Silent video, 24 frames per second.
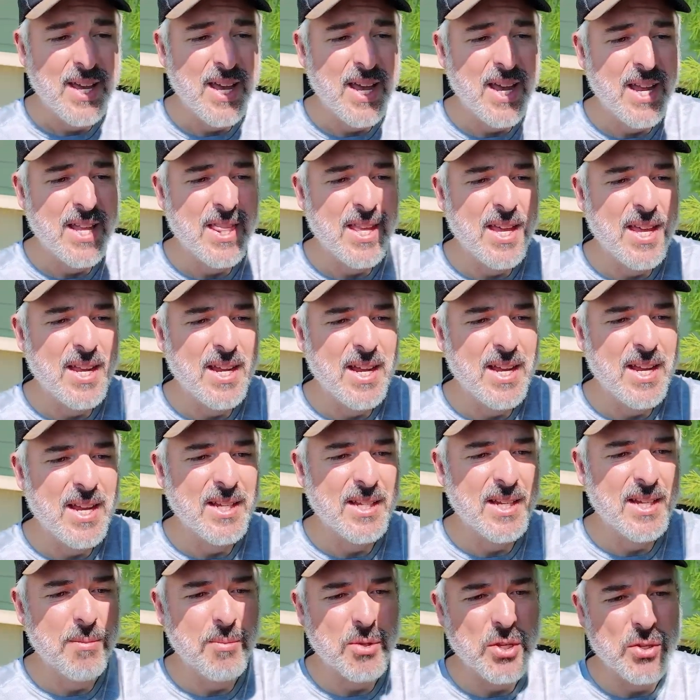And then I
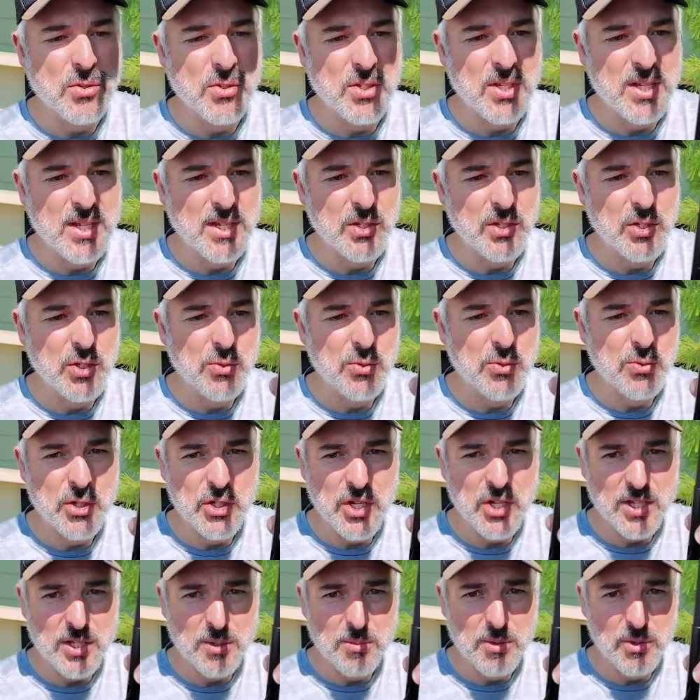ended up using 2
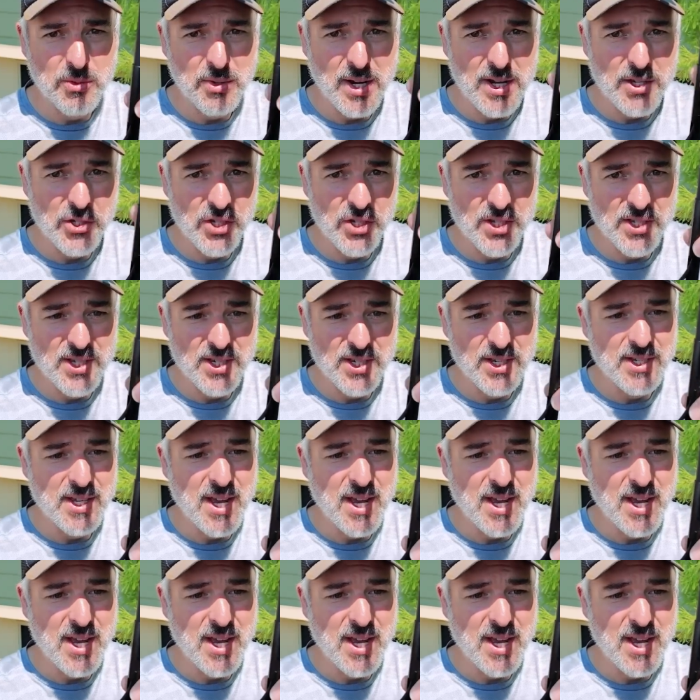adjustable wrenches to